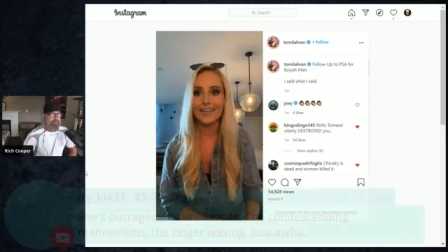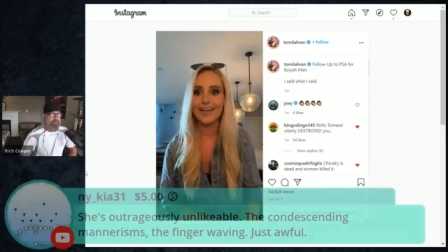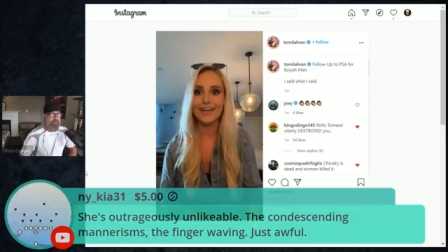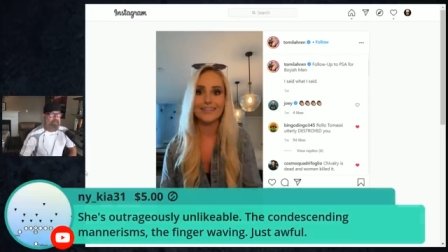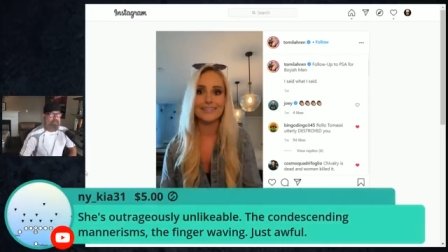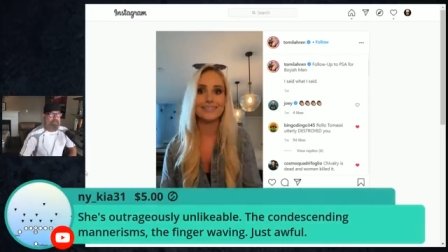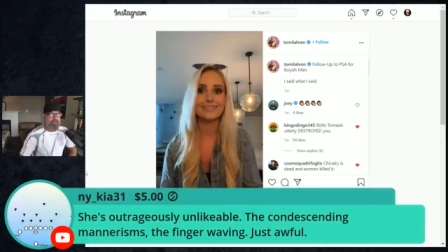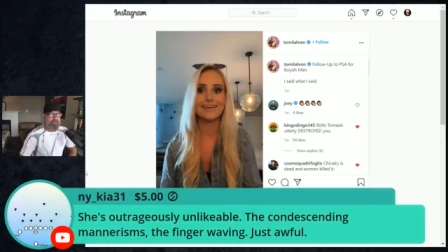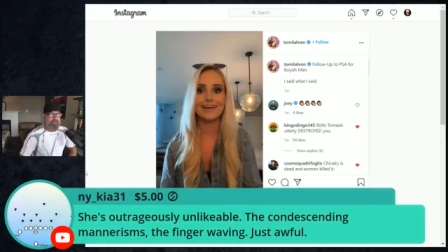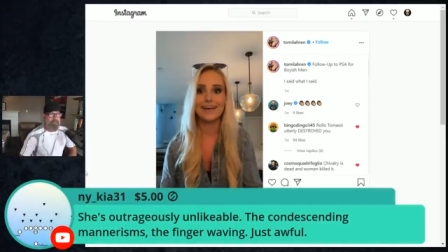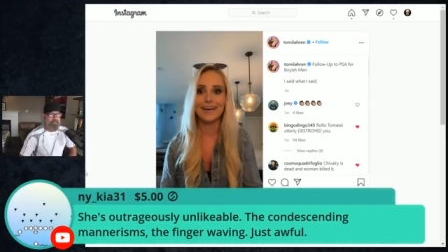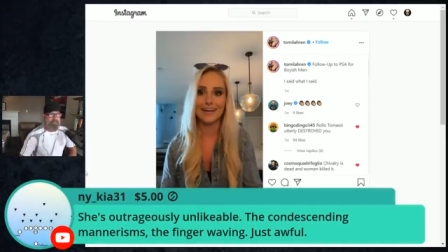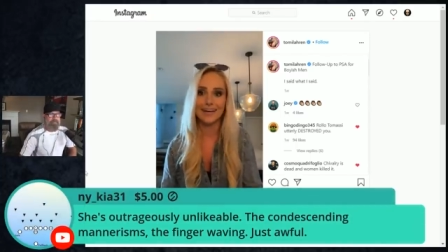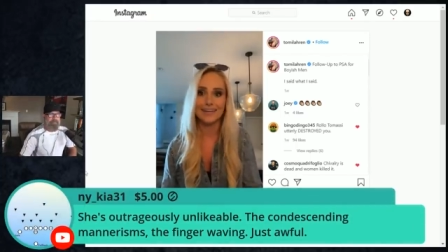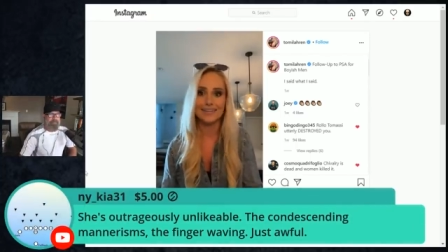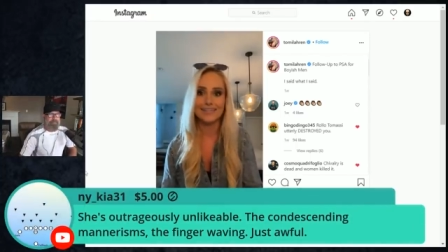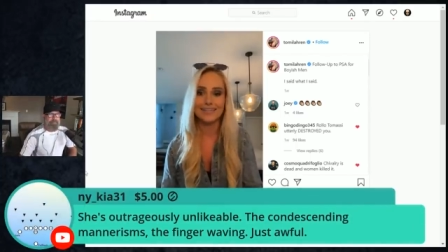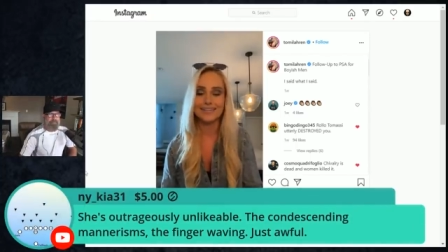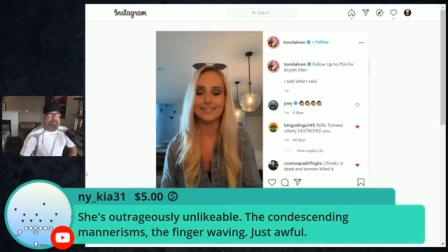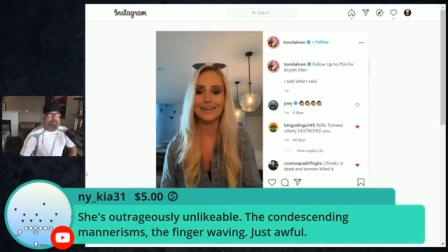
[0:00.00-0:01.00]
And that's the way
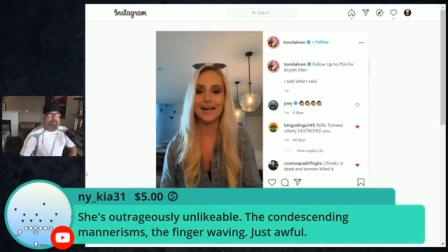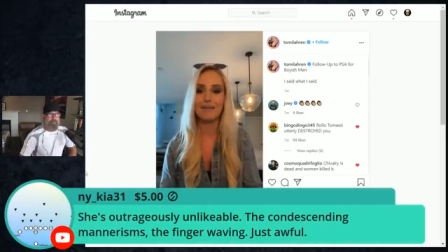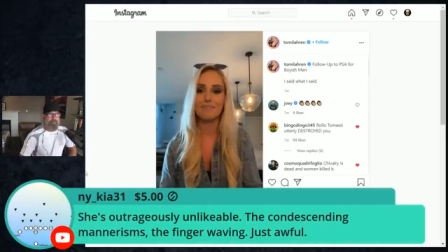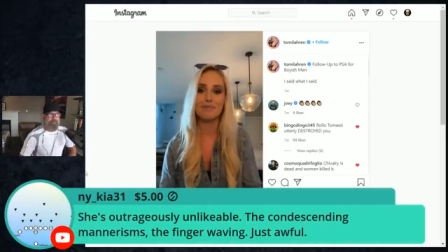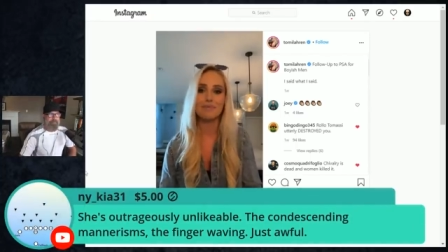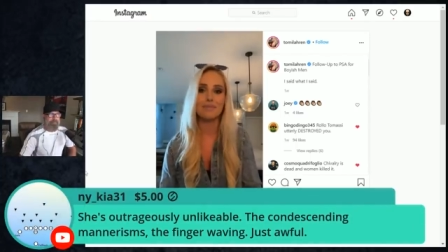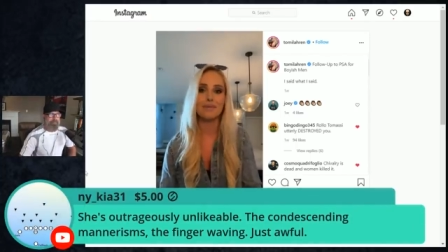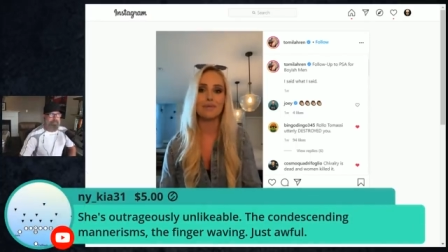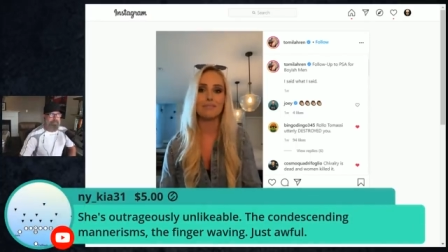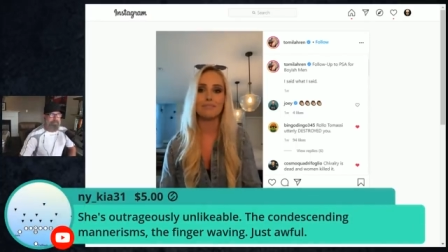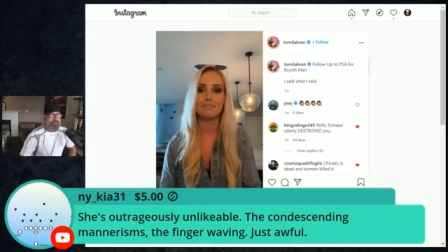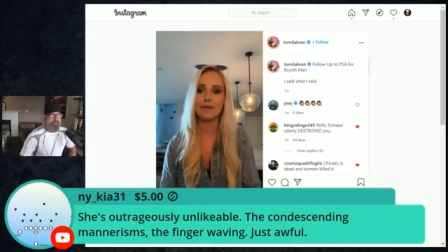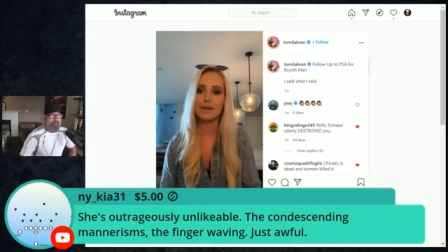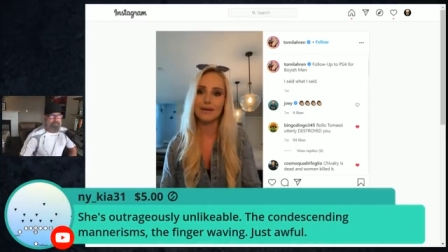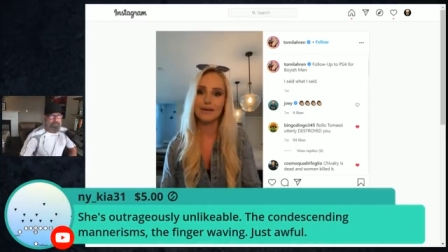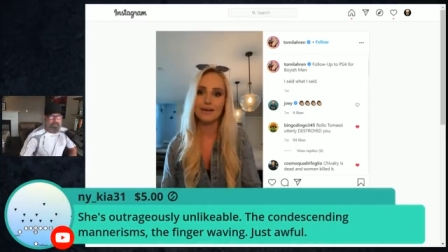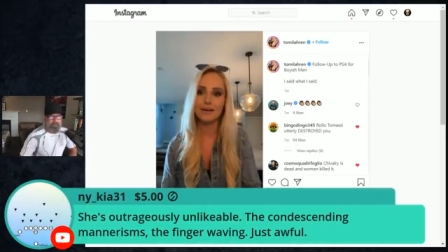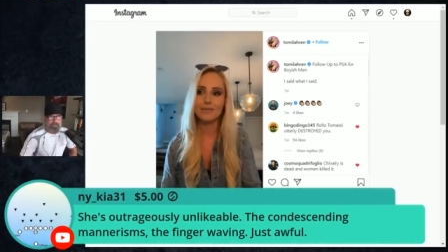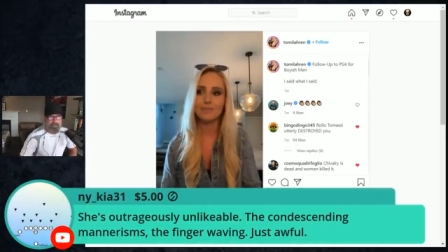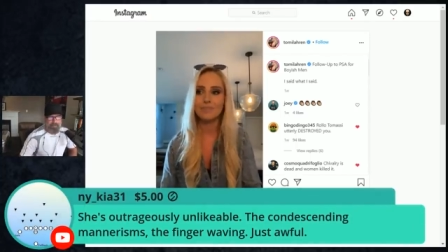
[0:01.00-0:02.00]
it is. It's not me being
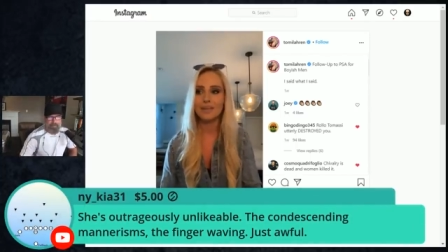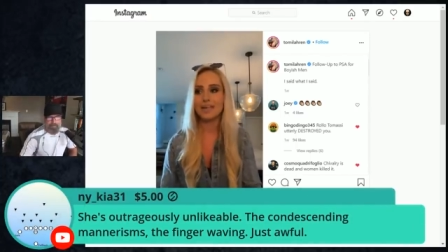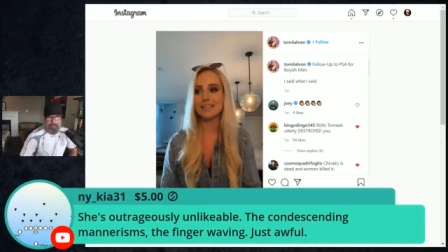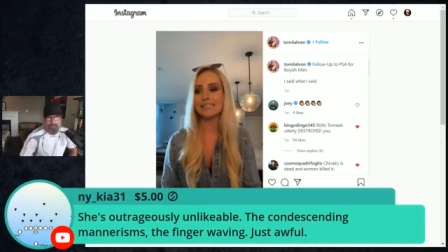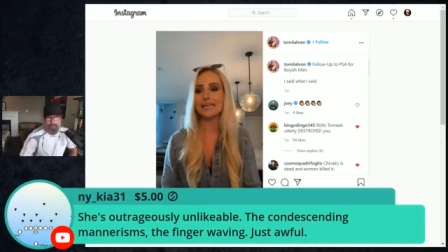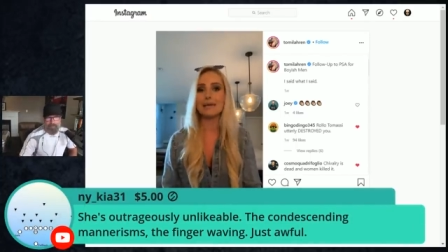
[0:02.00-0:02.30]
bitter.